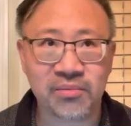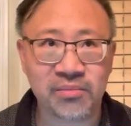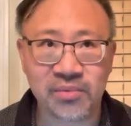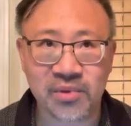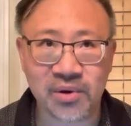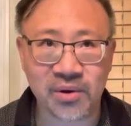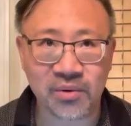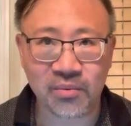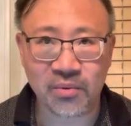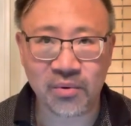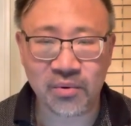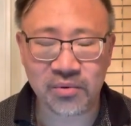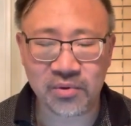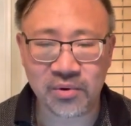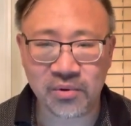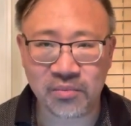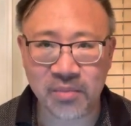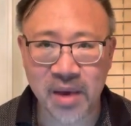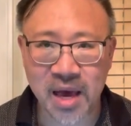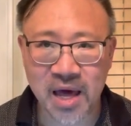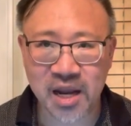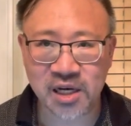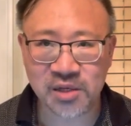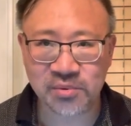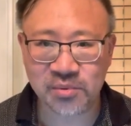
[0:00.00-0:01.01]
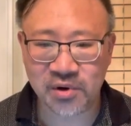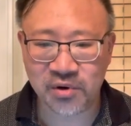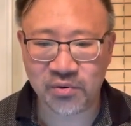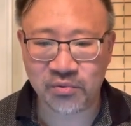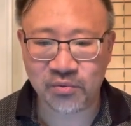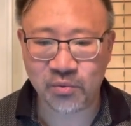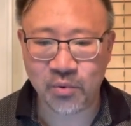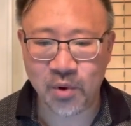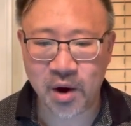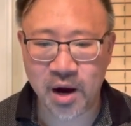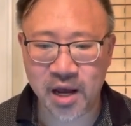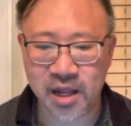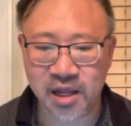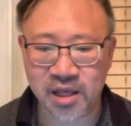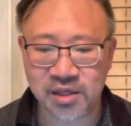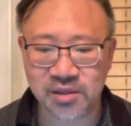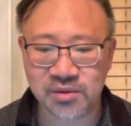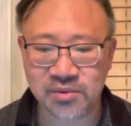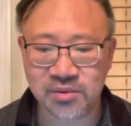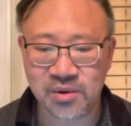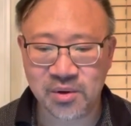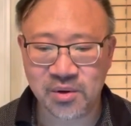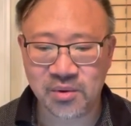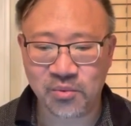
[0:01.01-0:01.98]
their their management of wine
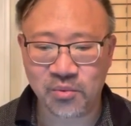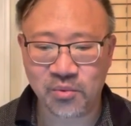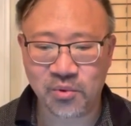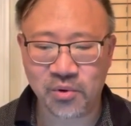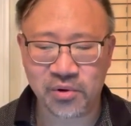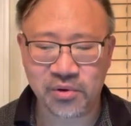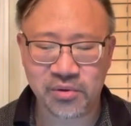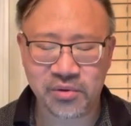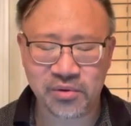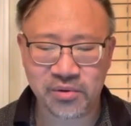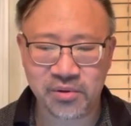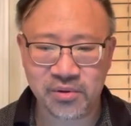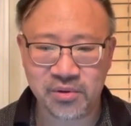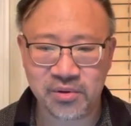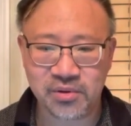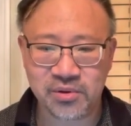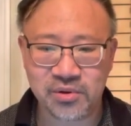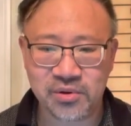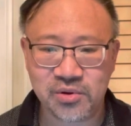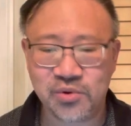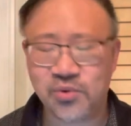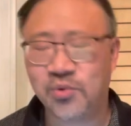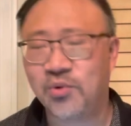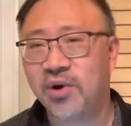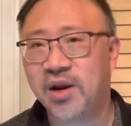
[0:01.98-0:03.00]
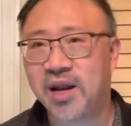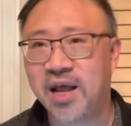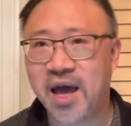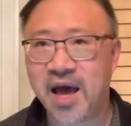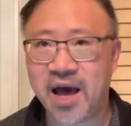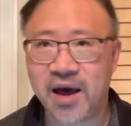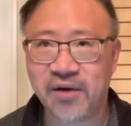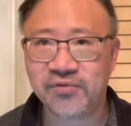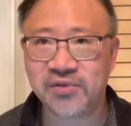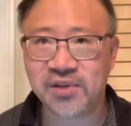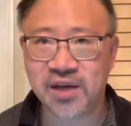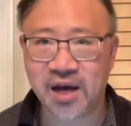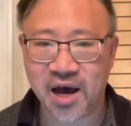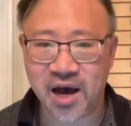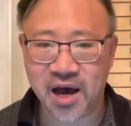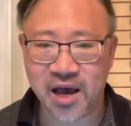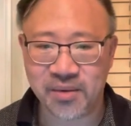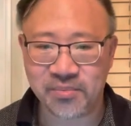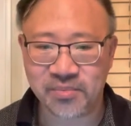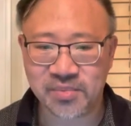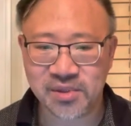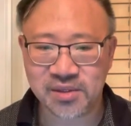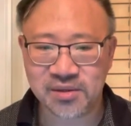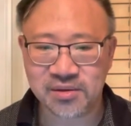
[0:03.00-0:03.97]
is worth two and a half
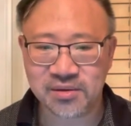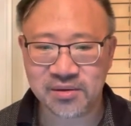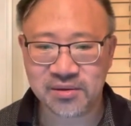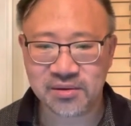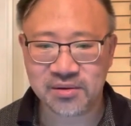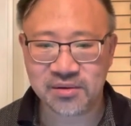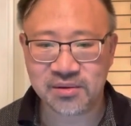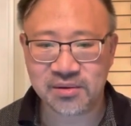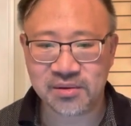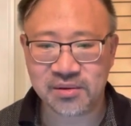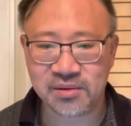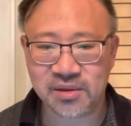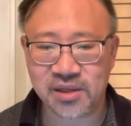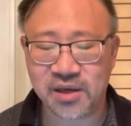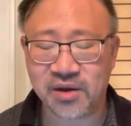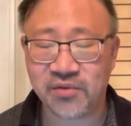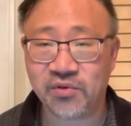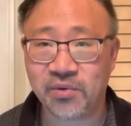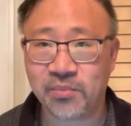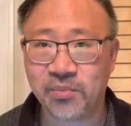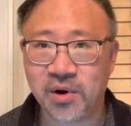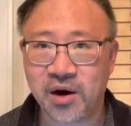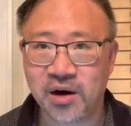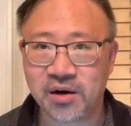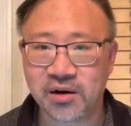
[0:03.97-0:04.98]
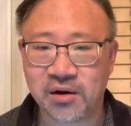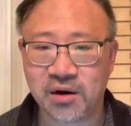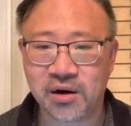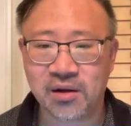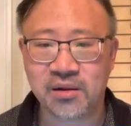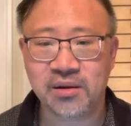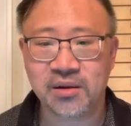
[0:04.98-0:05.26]
times the Abel Barton.